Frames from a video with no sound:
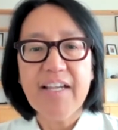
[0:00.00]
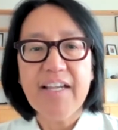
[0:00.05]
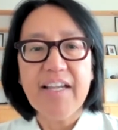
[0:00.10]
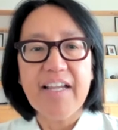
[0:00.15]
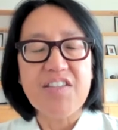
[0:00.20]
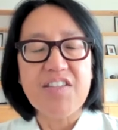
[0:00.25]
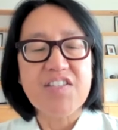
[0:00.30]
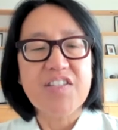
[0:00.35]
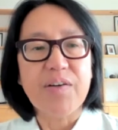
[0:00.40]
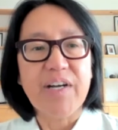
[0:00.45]

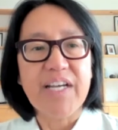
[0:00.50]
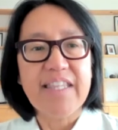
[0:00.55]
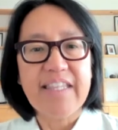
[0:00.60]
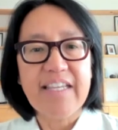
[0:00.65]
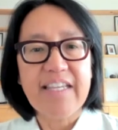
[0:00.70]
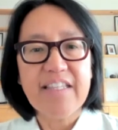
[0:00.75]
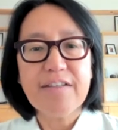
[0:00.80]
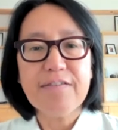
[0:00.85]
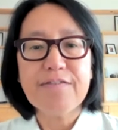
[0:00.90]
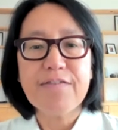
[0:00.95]
And so I
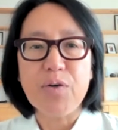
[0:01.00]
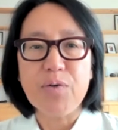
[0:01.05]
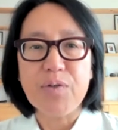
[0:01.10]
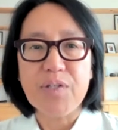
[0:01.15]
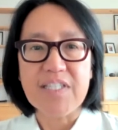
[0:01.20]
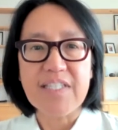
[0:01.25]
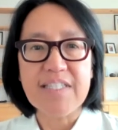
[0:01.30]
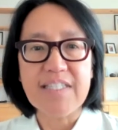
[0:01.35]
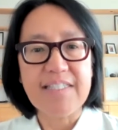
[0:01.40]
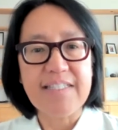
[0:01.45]
think the
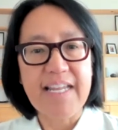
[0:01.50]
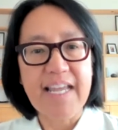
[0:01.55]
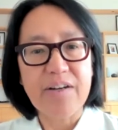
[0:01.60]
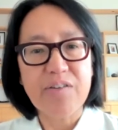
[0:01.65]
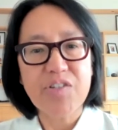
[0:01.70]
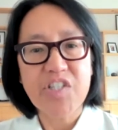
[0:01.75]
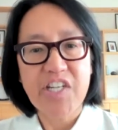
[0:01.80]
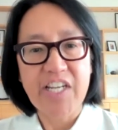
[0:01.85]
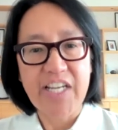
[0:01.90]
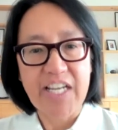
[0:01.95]
focus has now
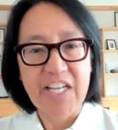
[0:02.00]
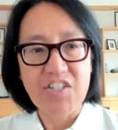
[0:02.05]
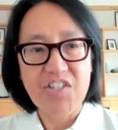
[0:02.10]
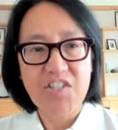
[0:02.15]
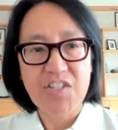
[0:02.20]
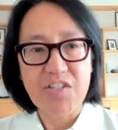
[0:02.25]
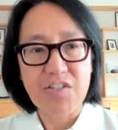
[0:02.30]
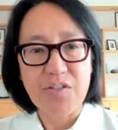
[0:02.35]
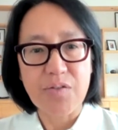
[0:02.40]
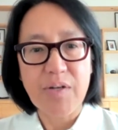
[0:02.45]

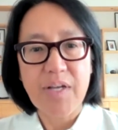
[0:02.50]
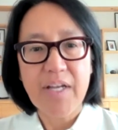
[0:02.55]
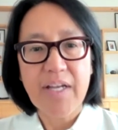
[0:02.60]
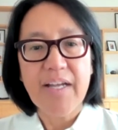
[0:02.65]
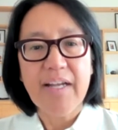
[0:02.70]
changed to,